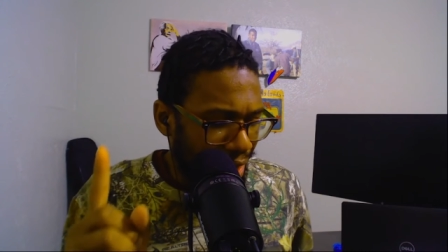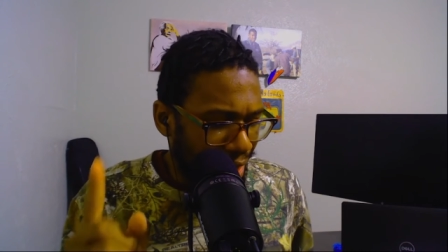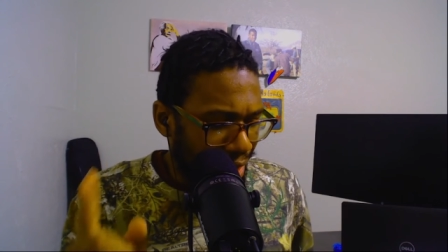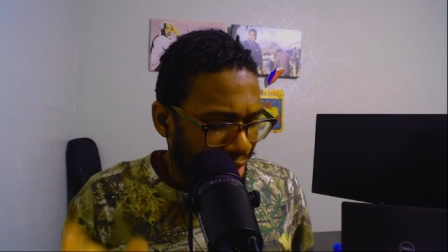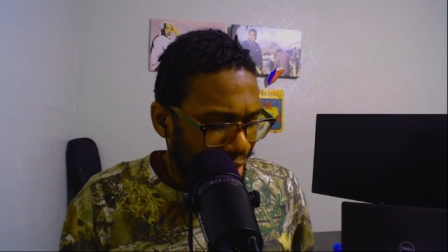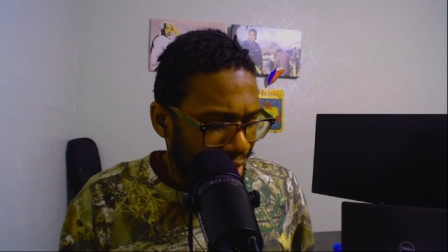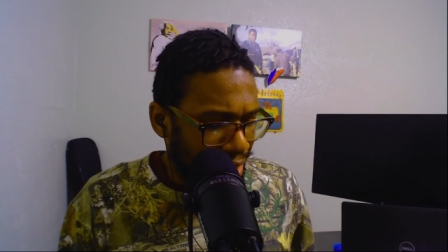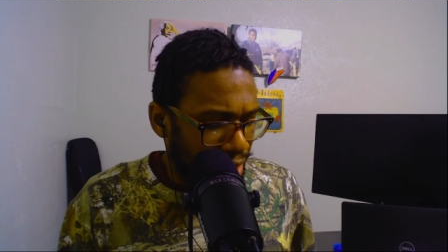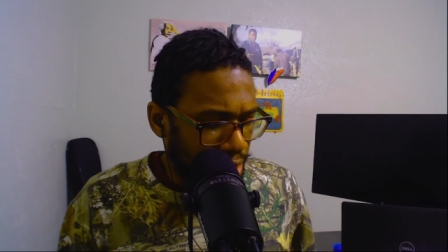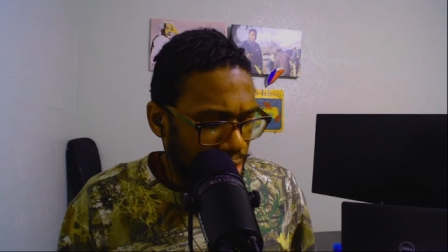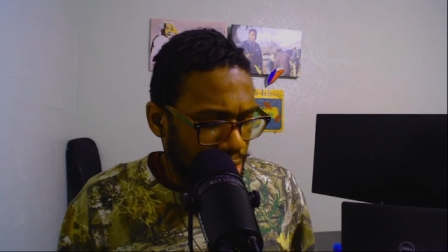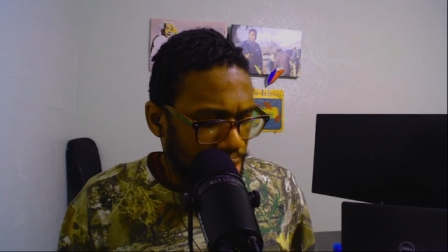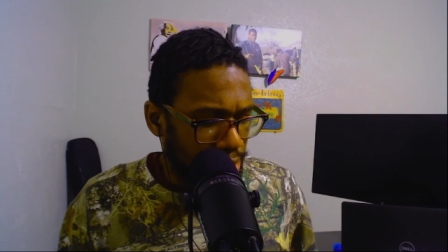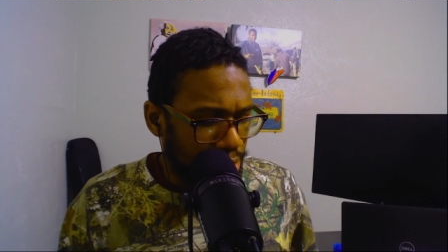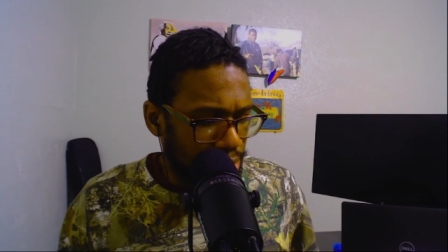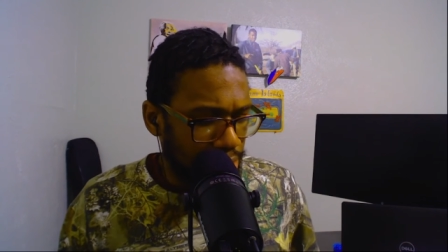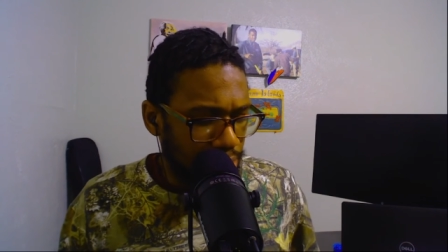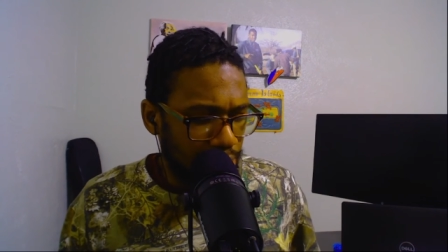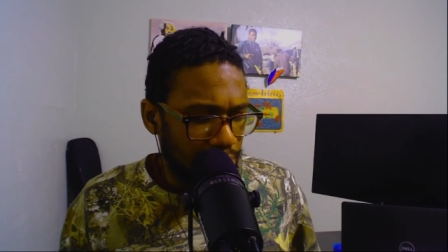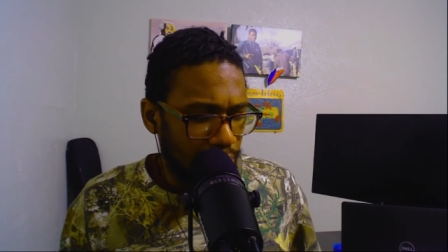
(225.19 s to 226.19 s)
I, I need
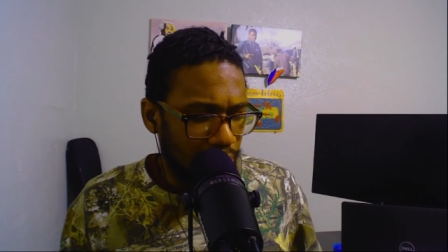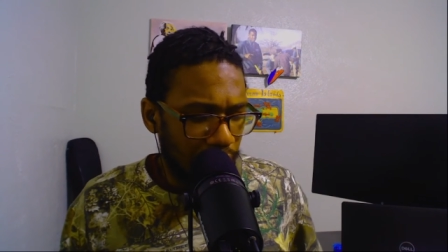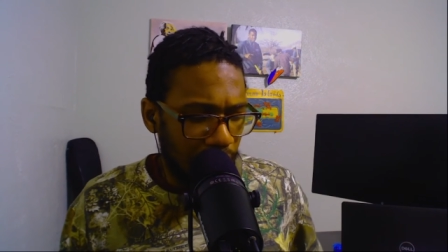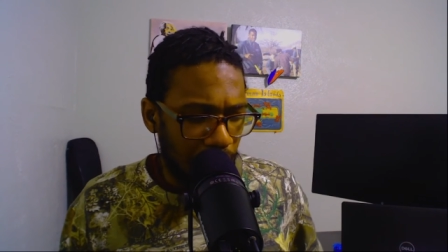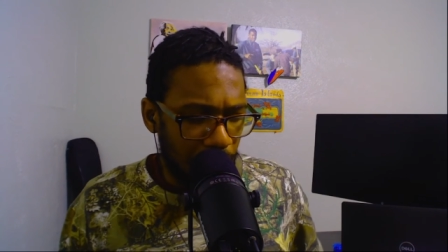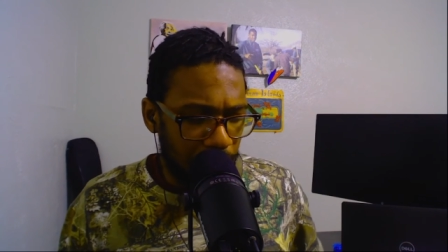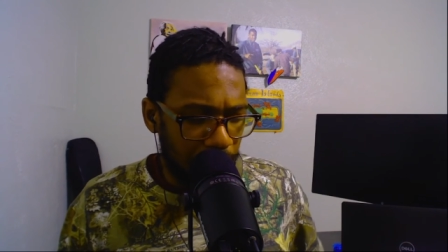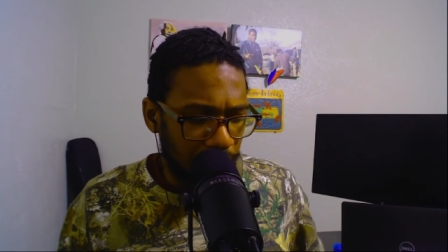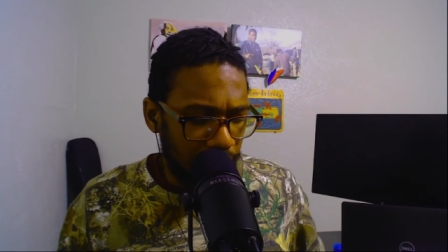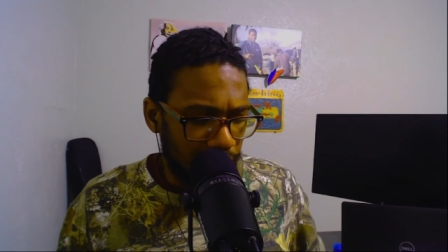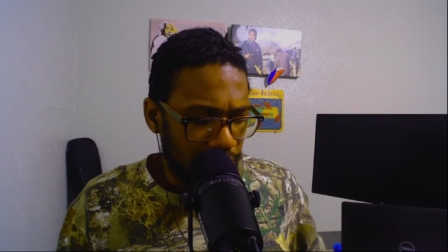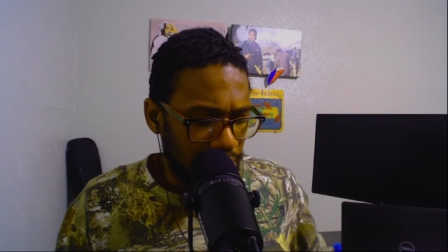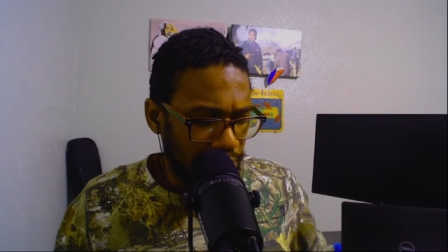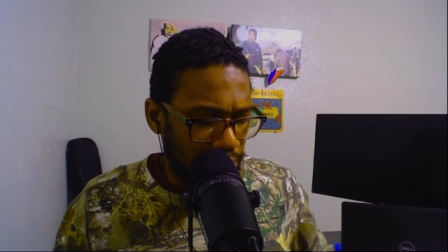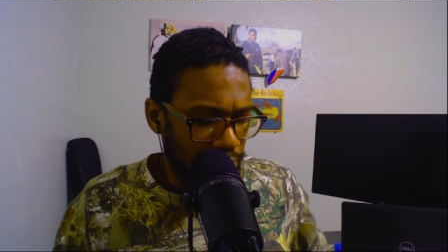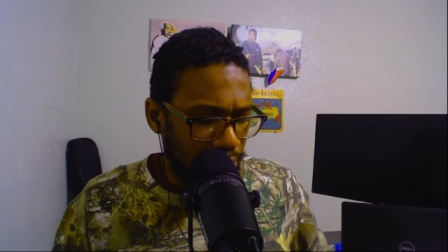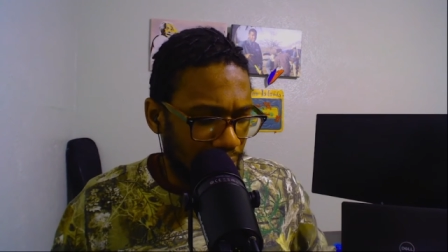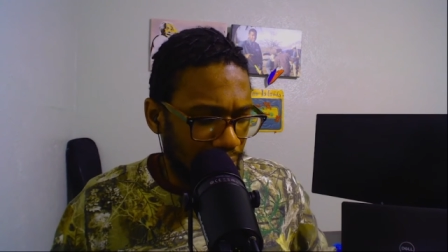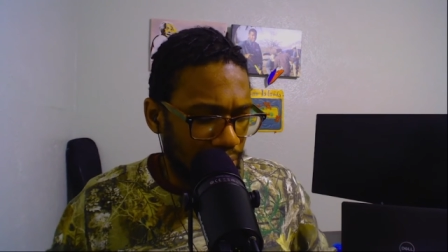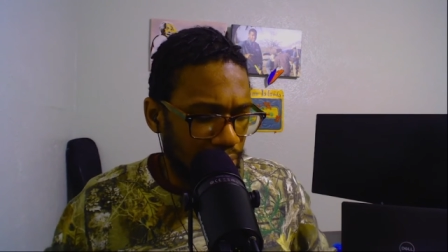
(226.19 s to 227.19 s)
to study that part
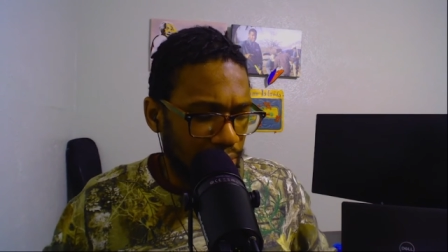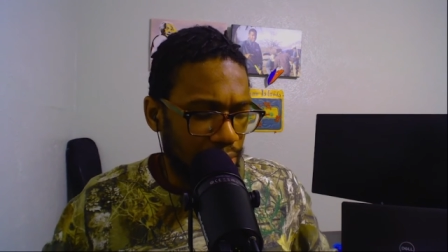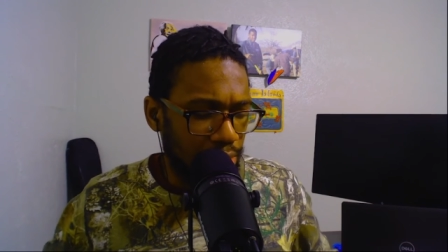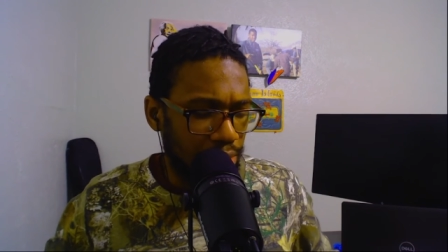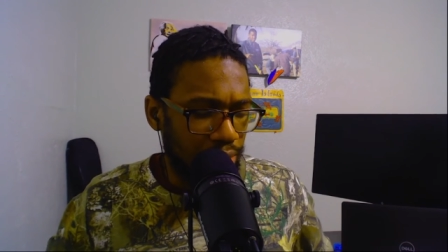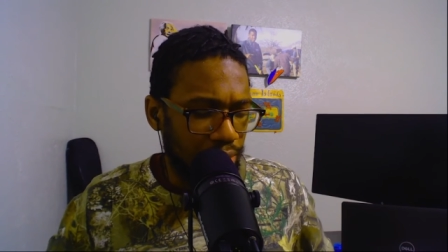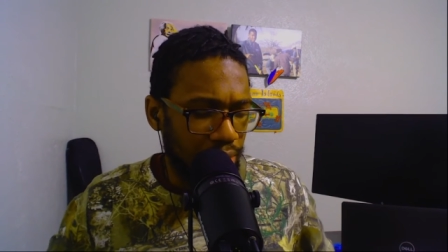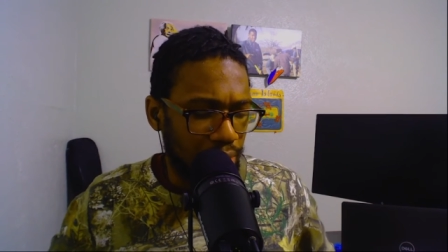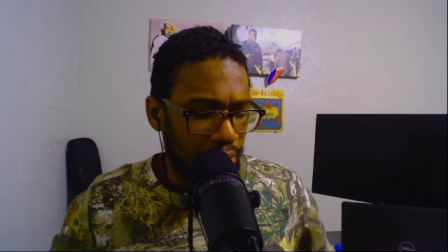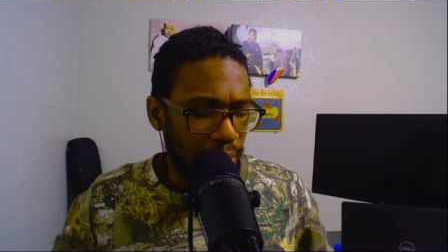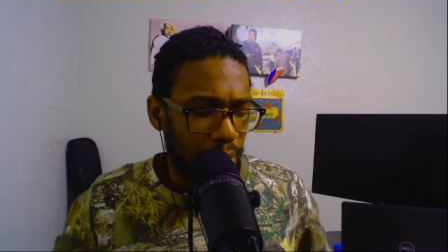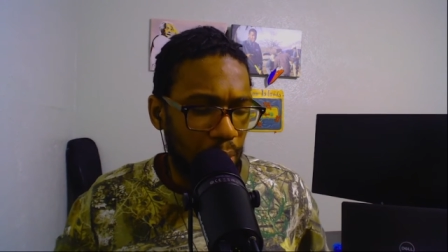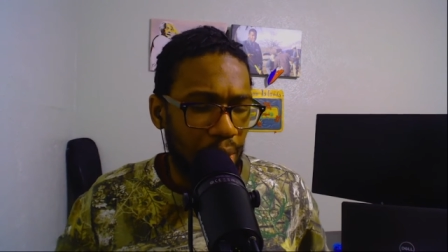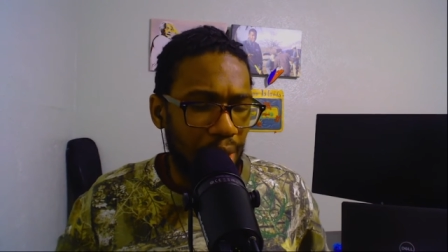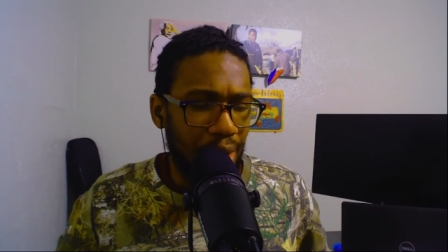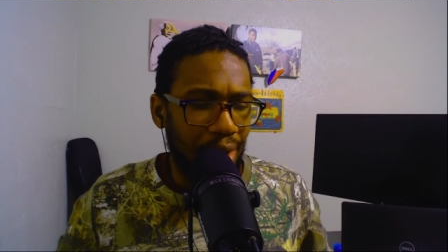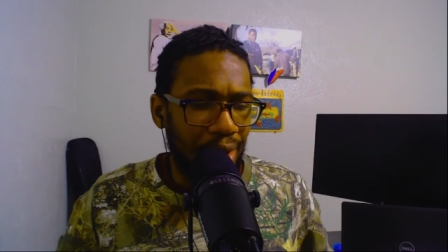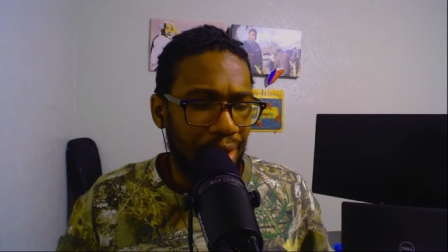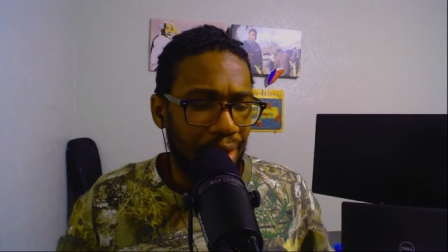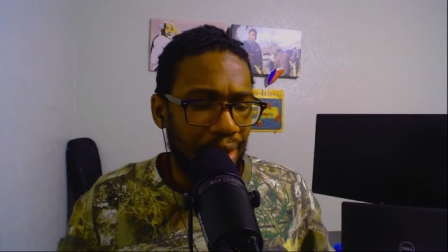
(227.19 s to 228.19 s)
so I can understand
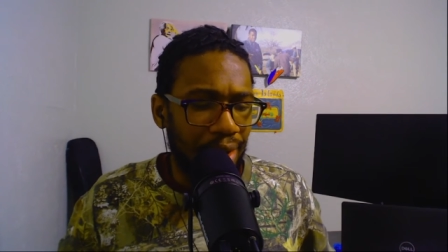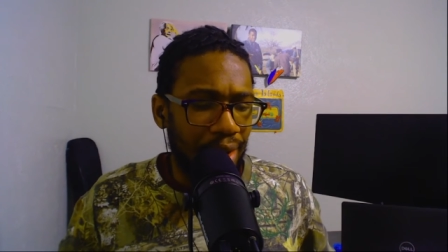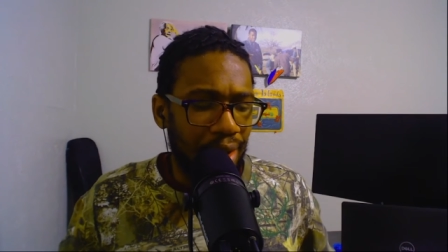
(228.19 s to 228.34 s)
why.